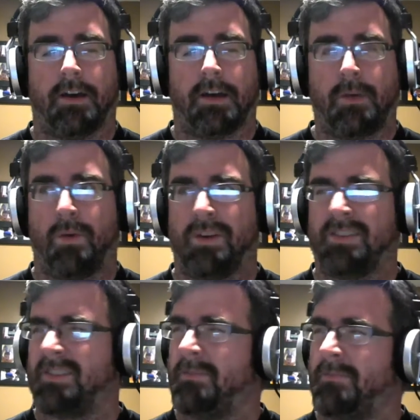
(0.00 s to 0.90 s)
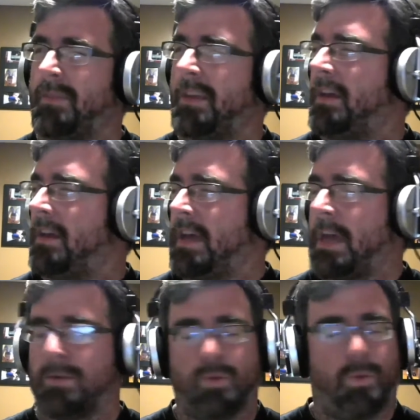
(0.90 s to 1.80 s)
It
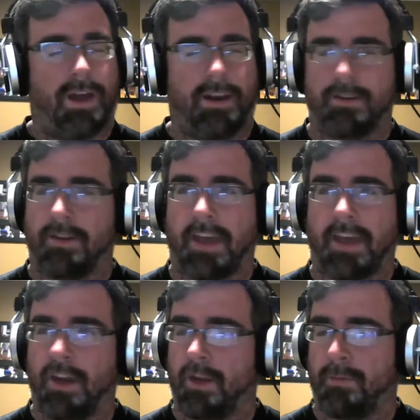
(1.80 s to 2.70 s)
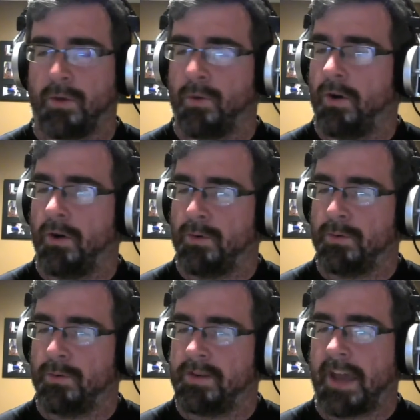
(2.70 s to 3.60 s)
was well into the
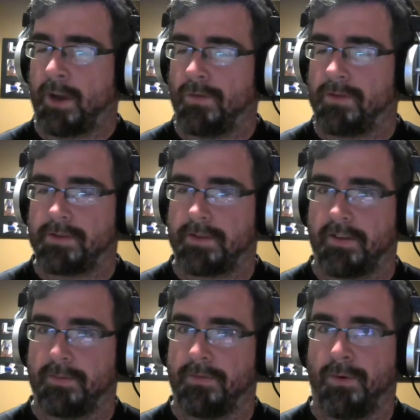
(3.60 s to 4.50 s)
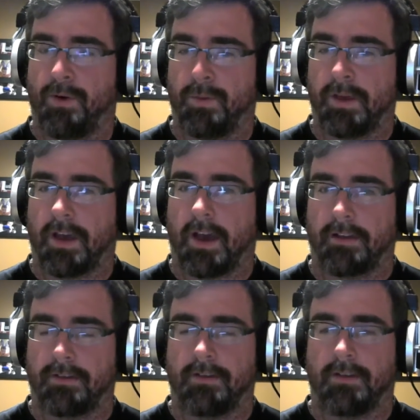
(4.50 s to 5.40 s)
NWO takeover stuff before we
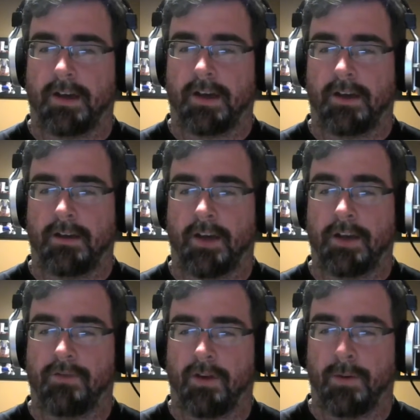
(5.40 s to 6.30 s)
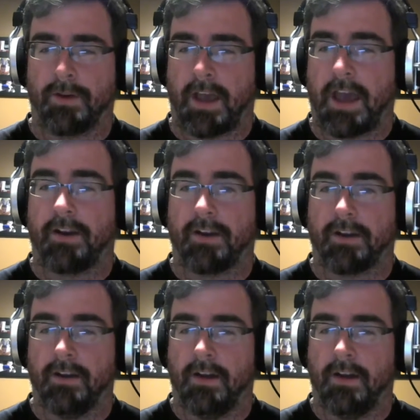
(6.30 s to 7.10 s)
got Nitro in Canada